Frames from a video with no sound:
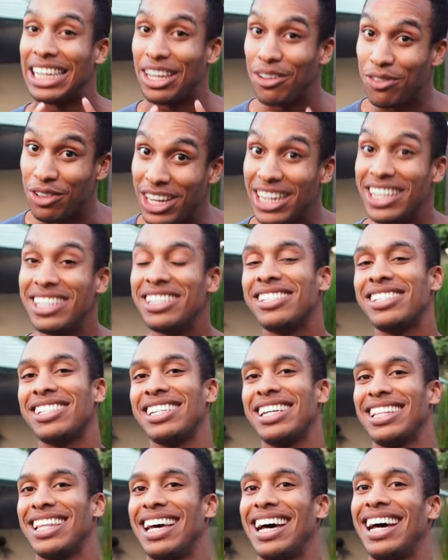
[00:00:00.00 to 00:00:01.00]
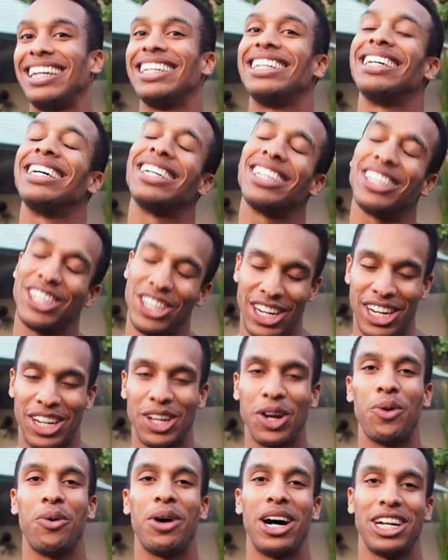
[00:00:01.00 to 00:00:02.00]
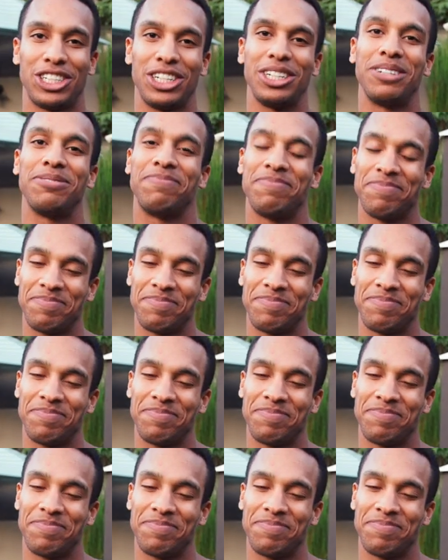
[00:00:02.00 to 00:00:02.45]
If you didn't see that, you need to go watch it.